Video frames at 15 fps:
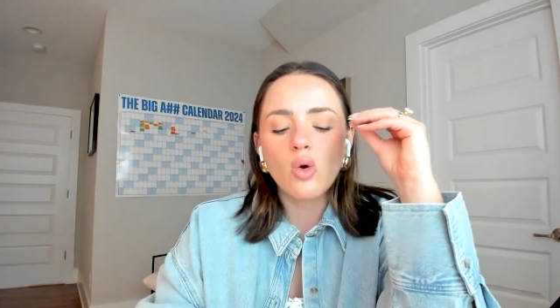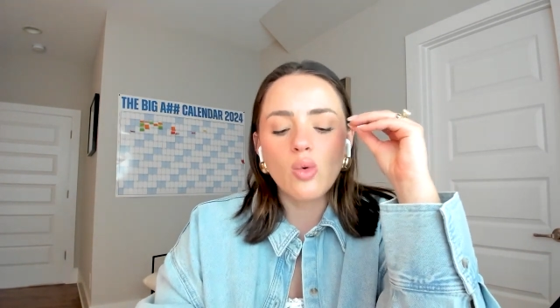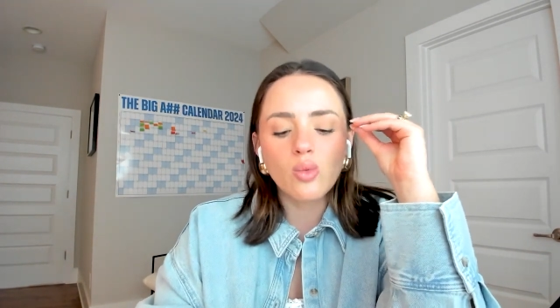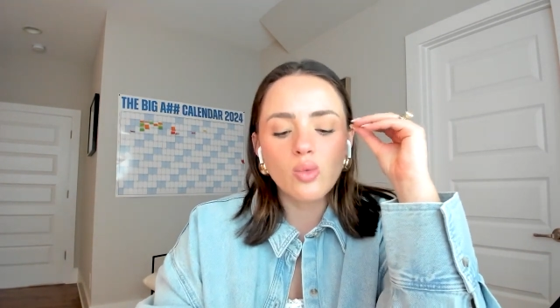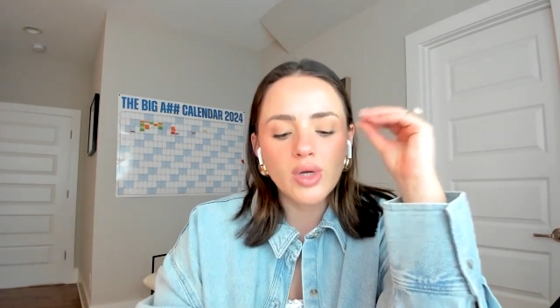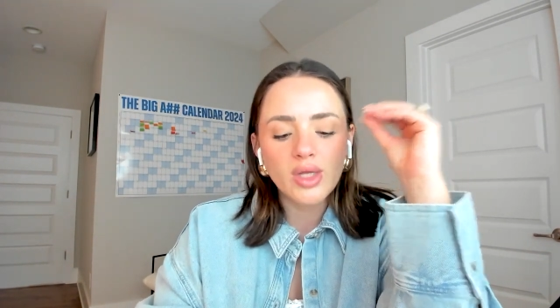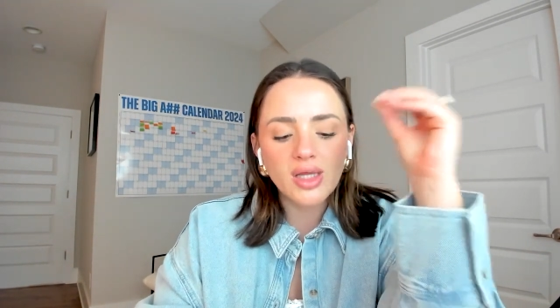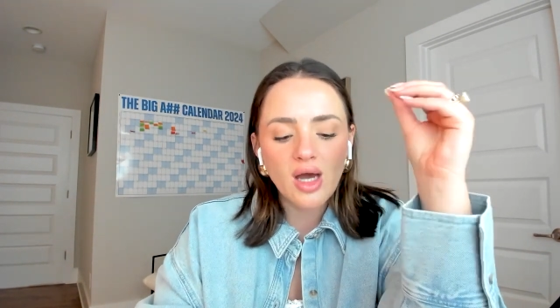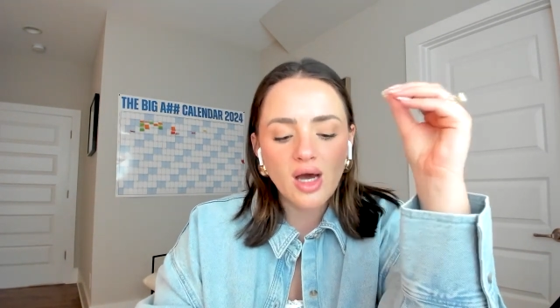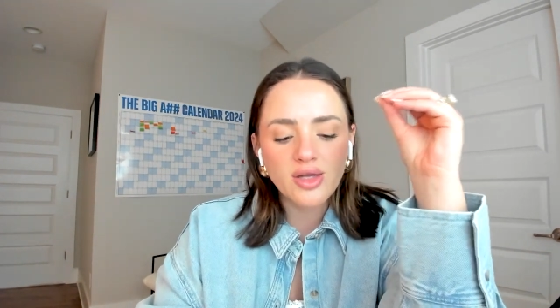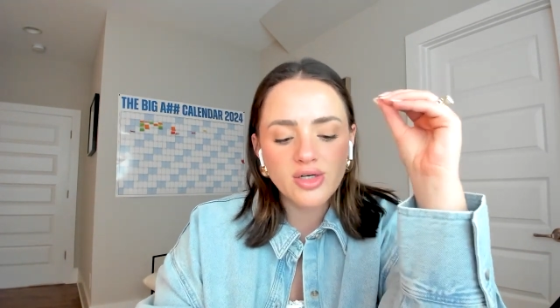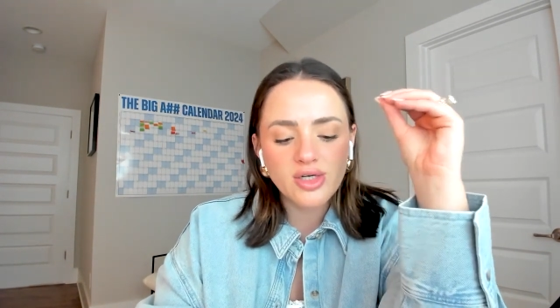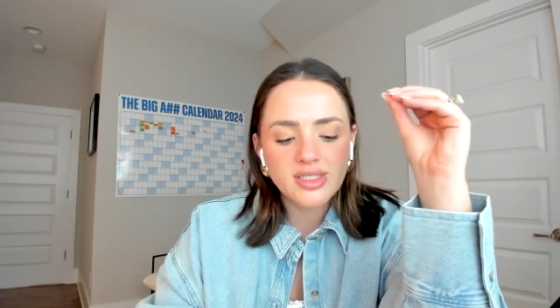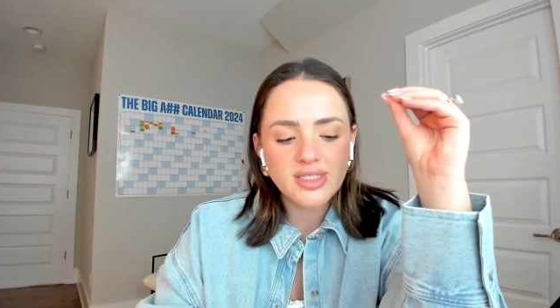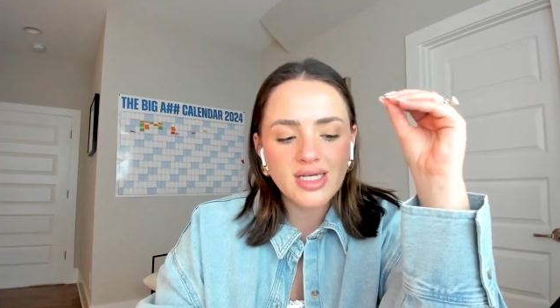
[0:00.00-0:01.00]
really
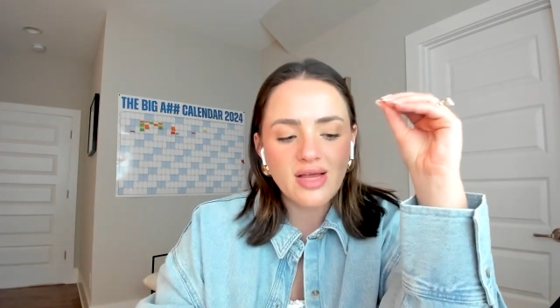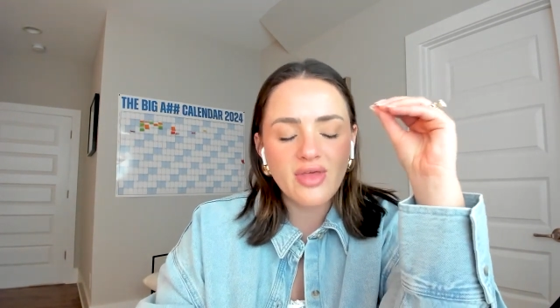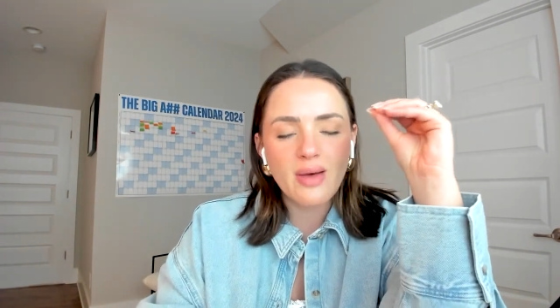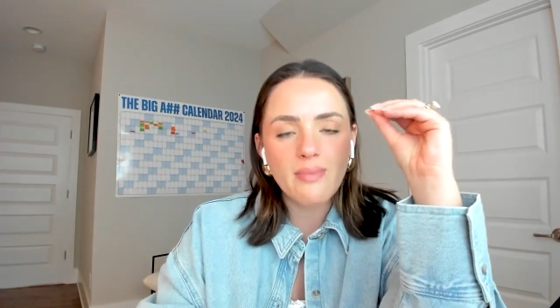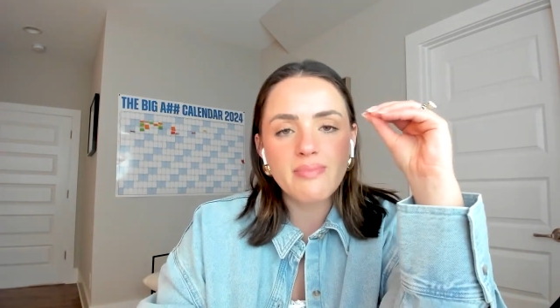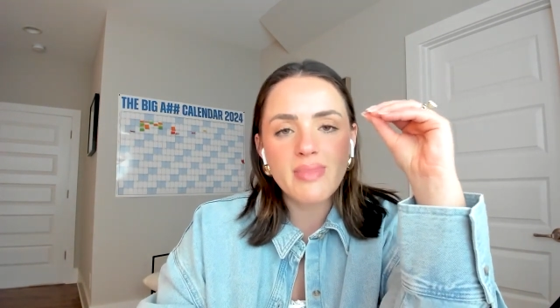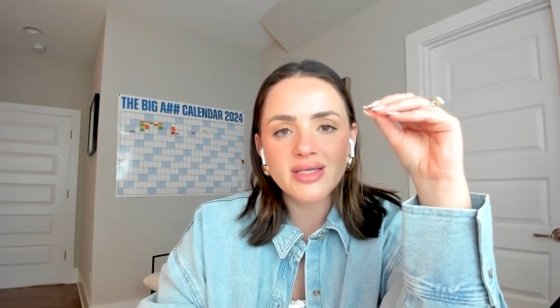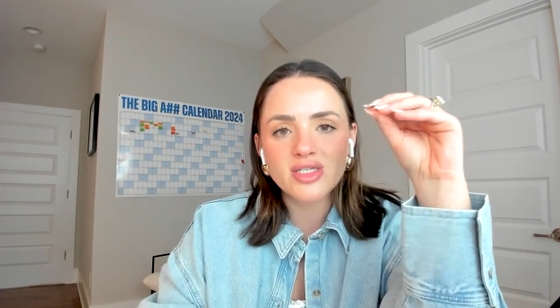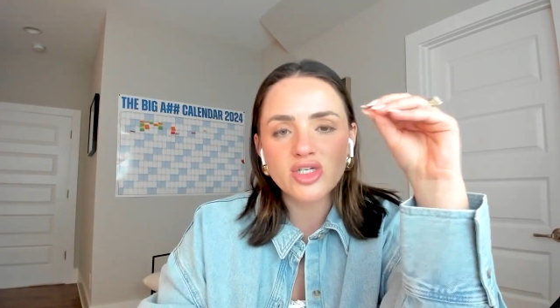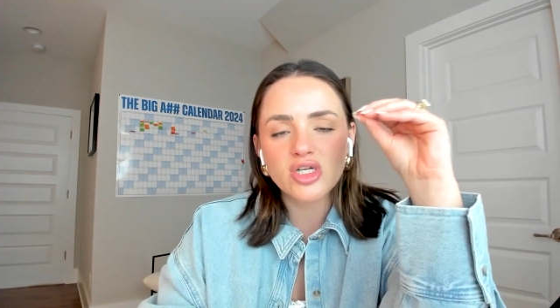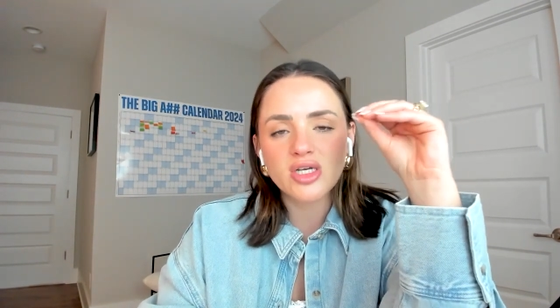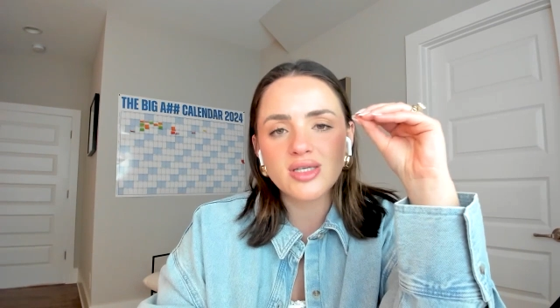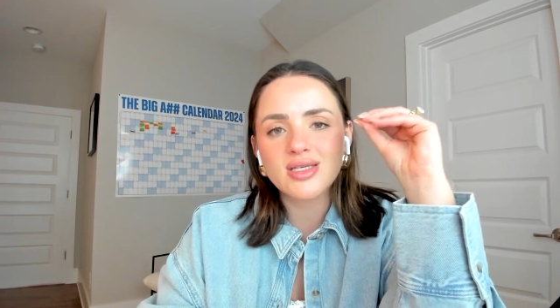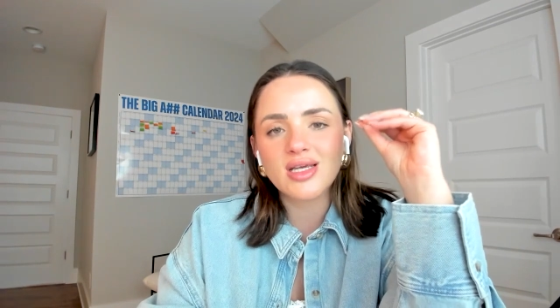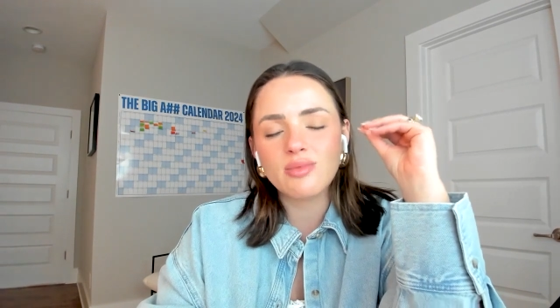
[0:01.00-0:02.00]
understand that messaging
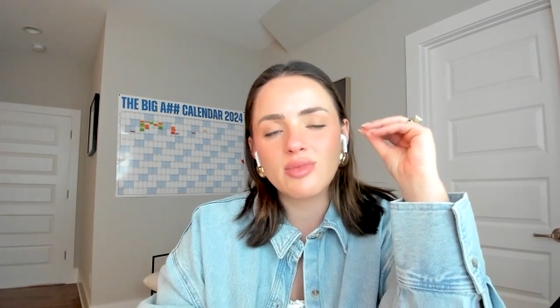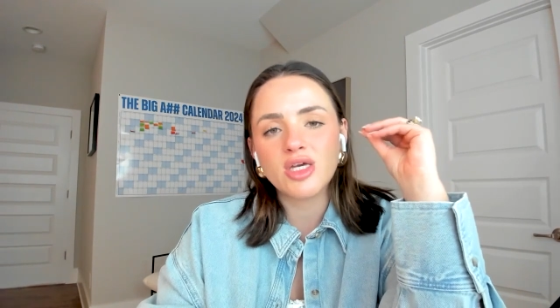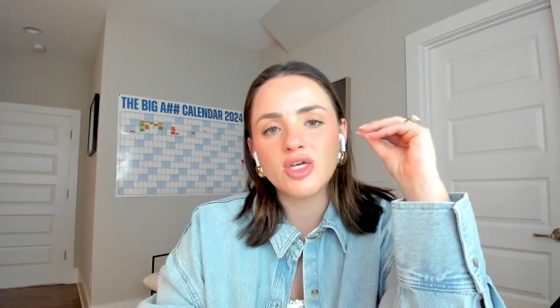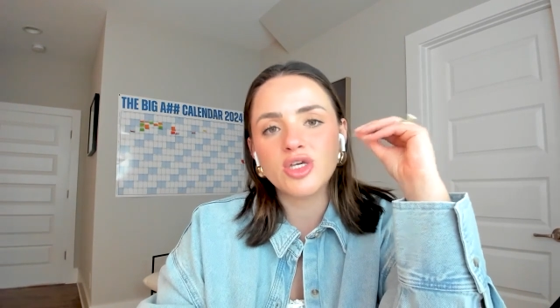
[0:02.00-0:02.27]
is going to be a